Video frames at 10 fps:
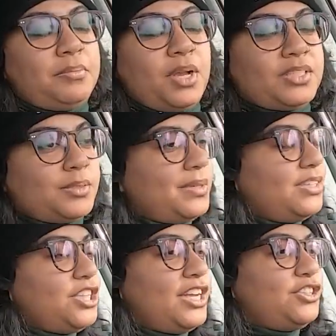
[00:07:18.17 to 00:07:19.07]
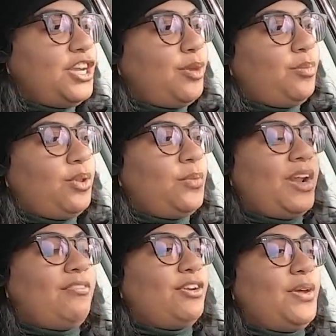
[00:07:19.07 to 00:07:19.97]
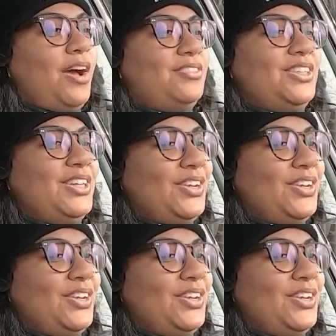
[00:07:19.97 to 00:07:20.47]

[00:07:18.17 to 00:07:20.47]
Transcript: possibly a change table, whatever you have to